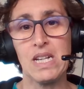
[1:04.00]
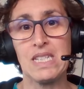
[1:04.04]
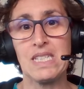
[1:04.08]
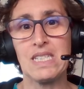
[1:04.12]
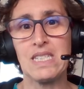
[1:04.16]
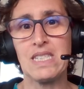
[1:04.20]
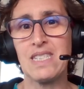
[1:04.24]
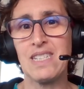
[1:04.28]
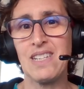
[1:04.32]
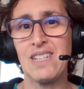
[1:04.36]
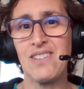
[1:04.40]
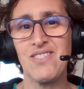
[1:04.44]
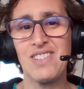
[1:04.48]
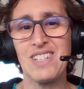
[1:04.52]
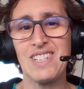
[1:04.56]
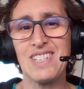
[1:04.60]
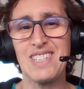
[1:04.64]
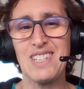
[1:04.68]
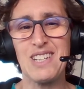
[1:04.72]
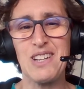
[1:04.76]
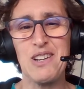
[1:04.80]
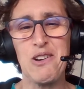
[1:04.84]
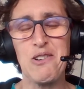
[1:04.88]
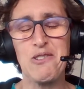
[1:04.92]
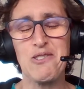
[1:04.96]
Stephen is
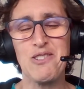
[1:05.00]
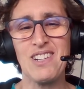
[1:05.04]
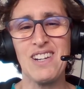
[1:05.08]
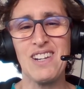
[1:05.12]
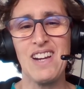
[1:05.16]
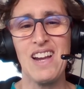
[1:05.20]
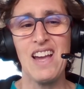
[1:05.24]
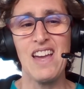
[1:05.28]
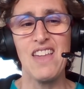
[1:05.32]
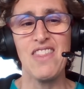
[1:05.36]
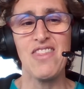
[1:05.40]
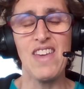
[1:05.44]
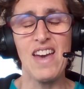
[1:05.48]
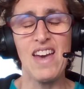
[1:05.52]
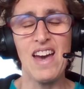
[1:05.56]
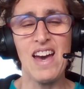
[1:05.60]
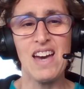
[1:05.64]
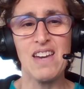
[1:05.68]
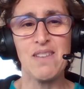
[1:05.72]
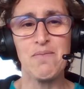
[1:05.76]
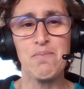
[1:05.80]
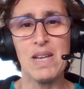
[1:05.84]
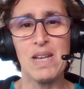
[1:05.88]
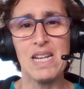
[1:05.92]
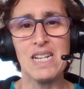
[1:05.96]
a coder,
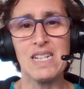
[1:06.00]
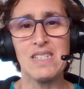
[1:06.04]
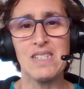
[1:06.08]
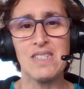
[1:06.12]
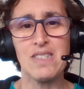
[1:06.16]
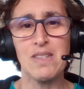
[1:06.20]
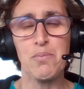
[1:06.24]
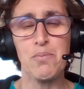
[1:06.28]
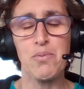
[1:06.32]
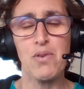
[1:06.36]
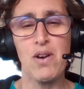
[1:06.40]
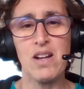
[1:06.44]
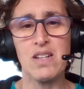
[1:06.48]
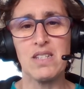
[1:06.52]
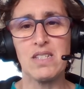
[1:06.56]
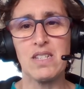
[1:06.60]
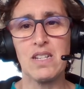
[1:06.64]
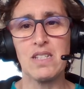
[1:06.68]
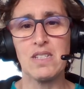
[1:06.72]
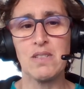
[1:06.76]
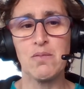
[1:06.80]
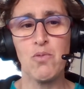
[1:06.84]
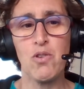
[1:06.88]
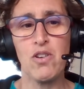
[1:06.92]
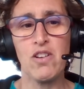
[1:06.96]
that makes the
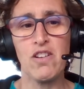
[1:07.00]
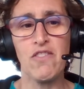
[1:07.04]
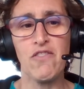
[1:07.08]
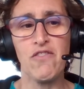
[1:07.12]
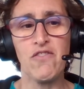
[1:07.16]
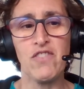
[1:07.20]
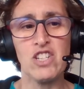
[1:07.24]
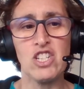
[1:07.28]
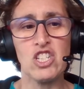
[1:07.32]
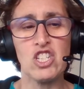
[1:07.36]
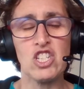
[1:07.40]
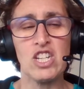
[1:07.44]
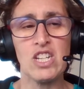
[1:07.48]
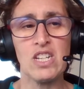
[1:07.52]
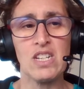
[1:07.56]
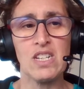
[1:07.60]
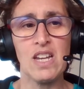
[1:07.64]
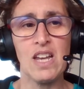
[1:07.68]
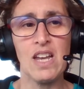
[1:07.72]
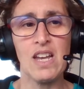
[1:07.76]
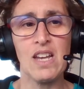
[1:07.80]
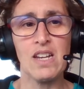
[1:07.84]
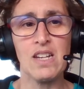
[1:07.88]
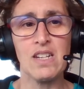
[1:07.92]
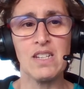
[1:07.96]
process more efficient,
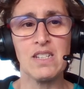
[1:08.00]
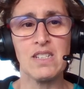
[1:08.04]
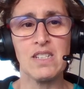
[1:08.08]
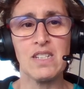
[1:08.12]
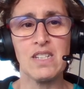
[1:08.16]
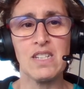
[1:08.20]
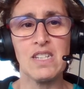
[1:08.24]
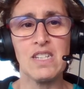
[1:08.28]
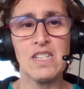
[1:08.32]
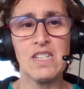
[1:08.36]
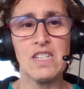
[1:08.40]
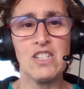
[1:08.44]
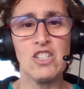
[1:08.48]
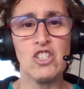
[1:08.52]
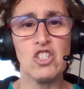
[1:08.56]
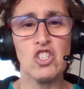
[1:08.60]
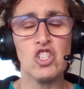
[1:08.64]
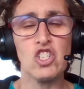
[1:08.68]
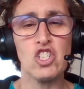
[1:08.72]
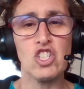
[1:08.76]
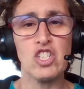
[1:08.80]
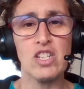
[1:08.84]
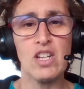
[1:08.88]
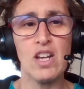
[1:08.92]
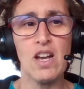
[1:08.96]
and each